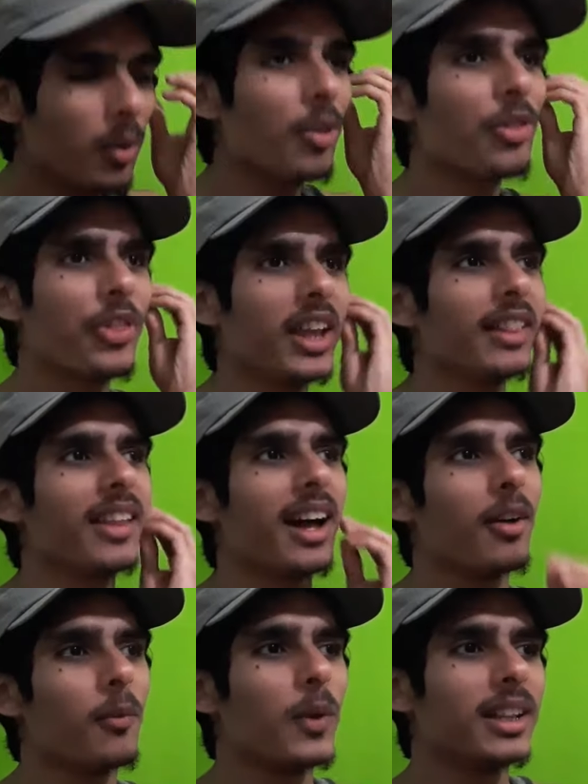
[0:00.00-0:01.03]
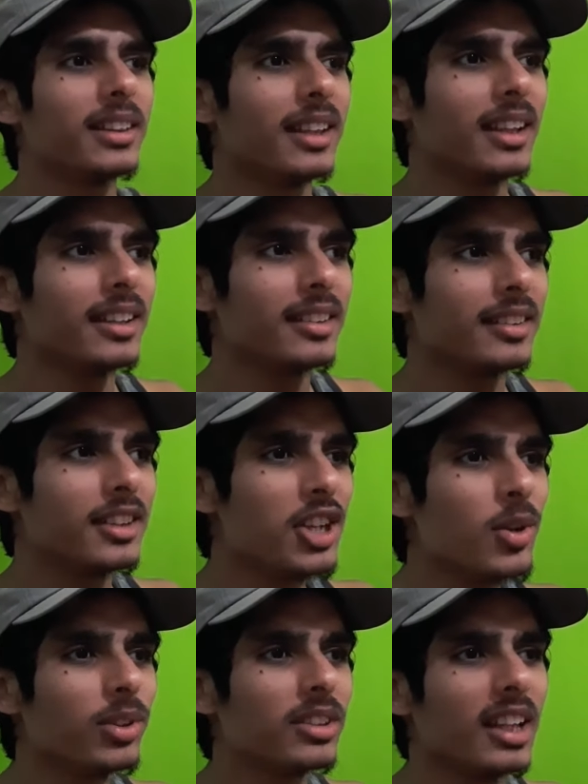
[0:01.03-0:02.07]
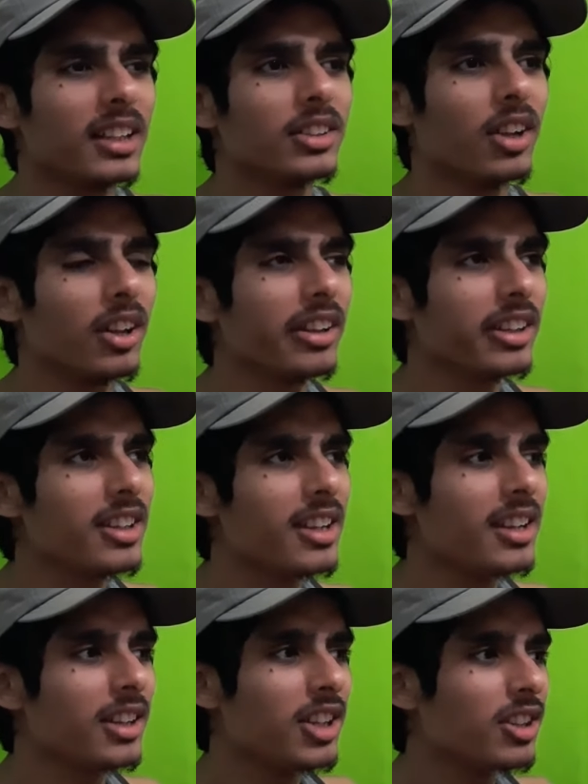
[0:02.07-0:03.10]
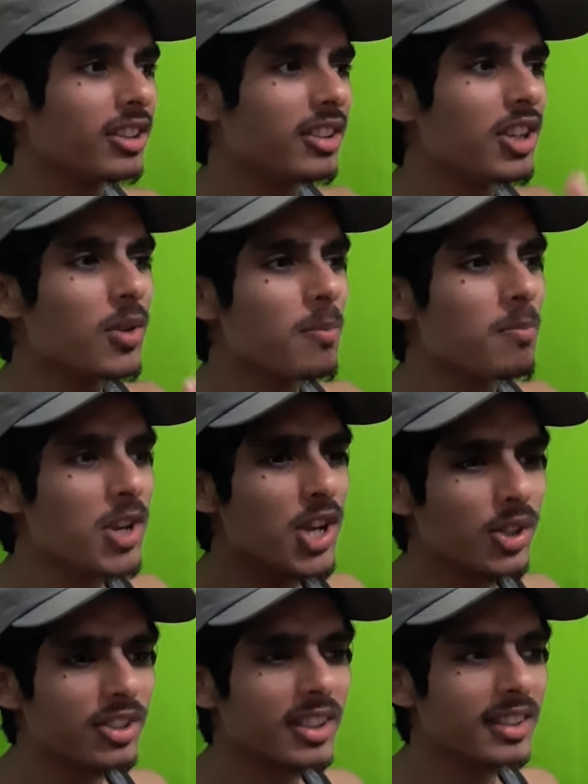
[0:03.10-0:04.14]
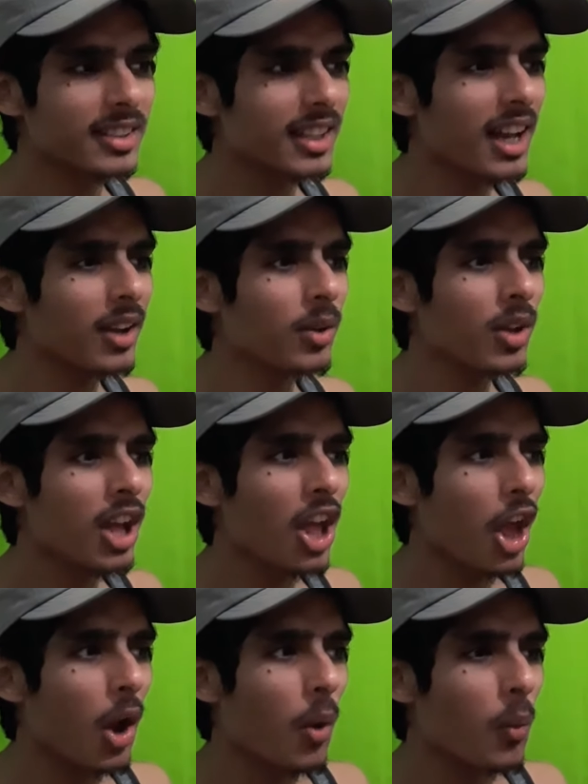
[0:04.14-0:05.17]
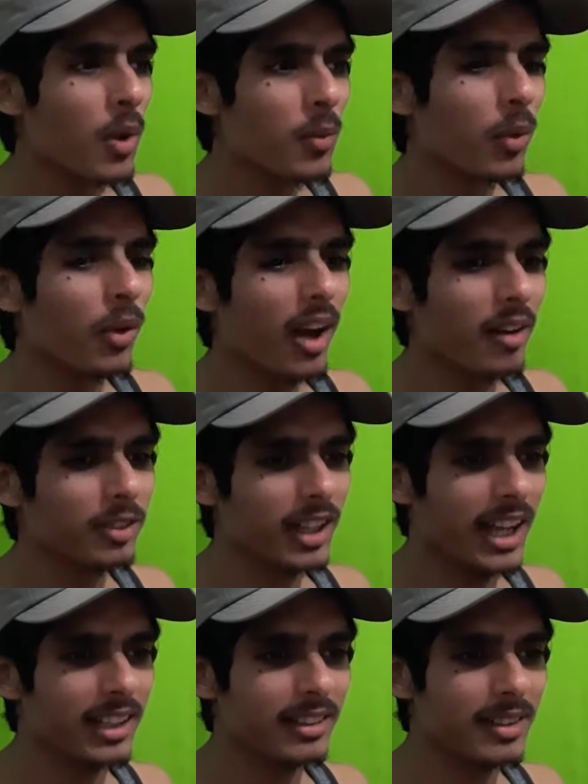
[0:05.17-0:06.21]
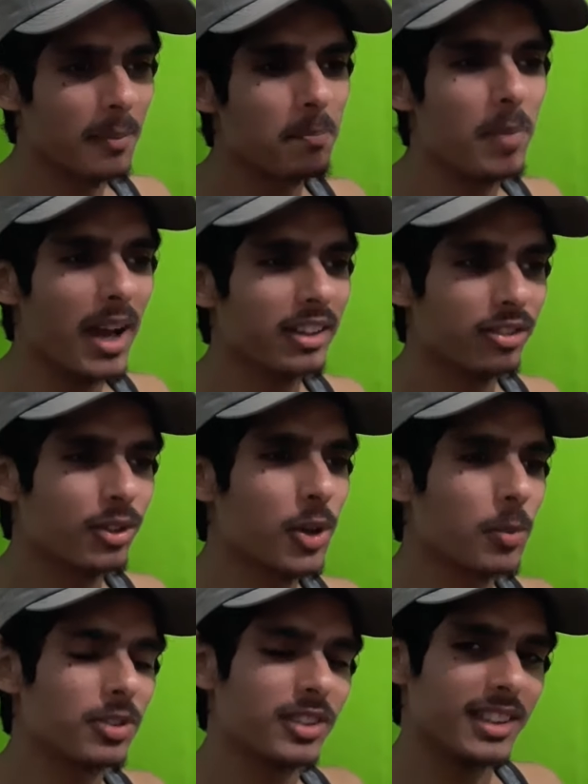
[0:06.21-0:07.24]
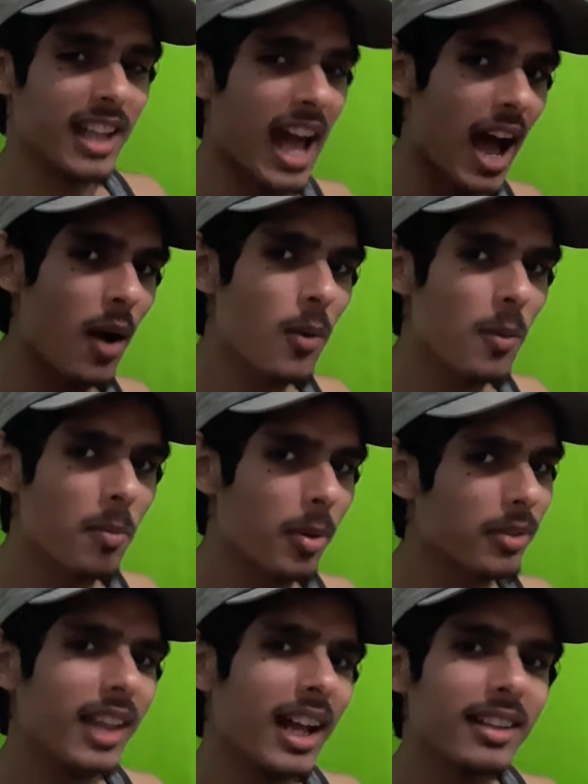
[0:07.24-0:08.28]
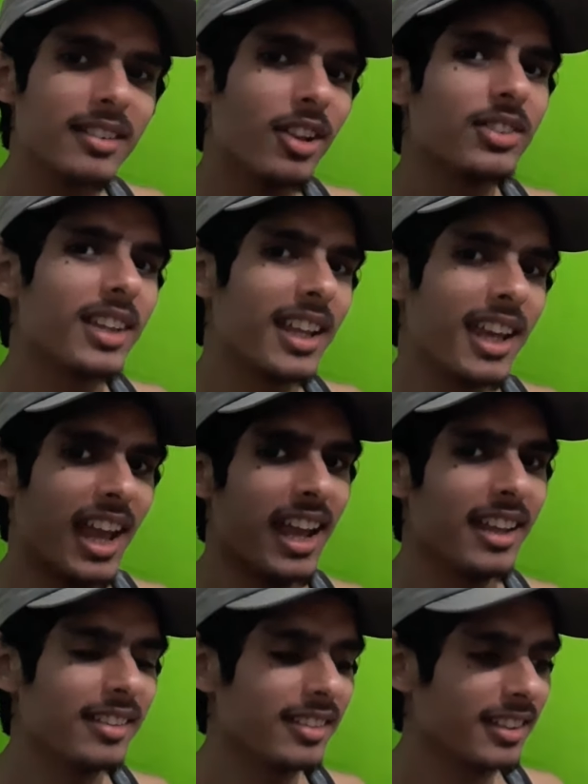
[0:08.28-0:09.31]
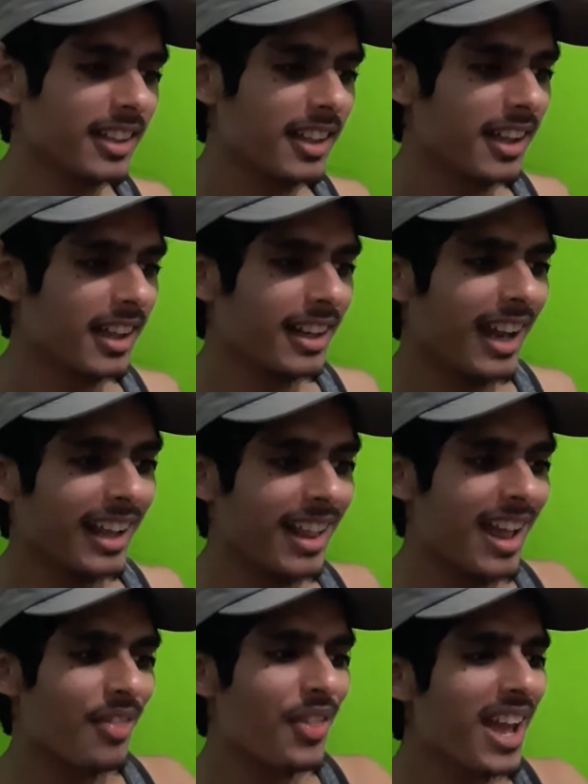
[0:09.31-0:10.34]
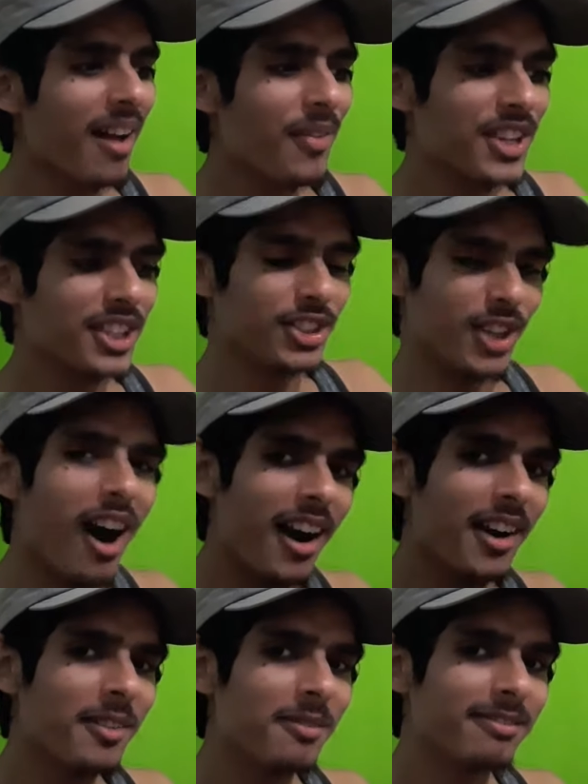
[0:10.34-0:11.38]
would think that with this new technology and this new music style, we would have like the best groups now, but that is not the case. Like, they have the charm,